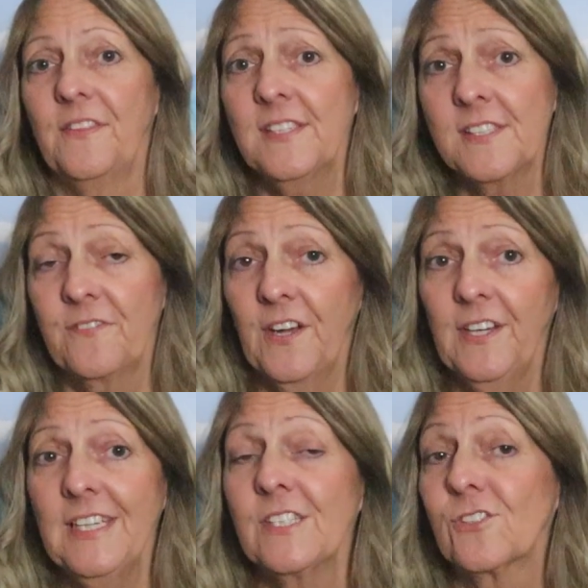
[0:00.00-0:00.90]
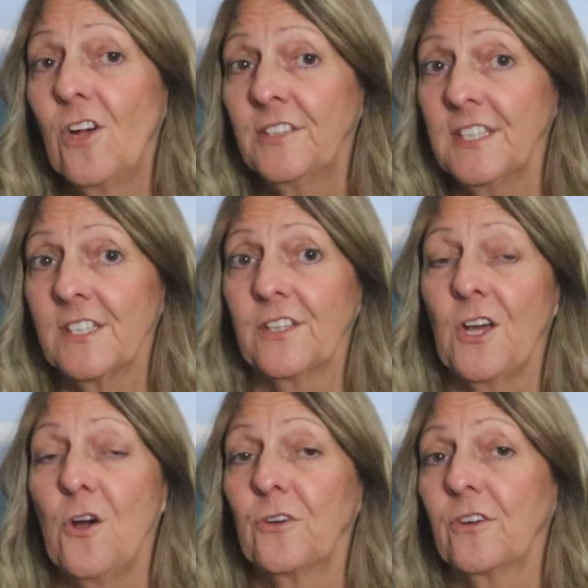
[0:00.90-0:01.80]
This is very insulting to
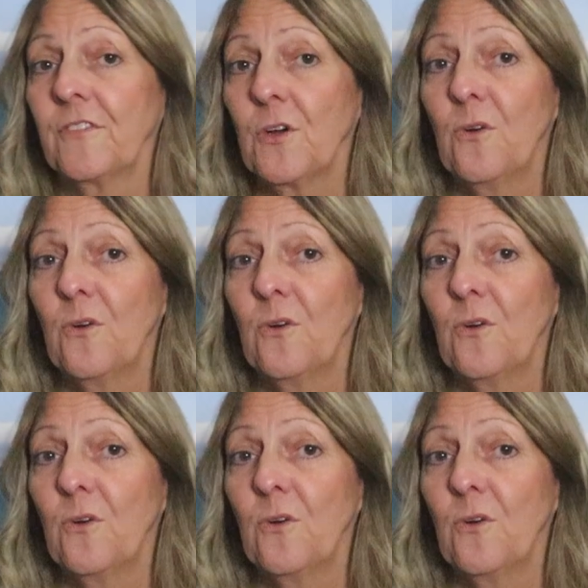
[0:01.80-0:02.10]
the owner of the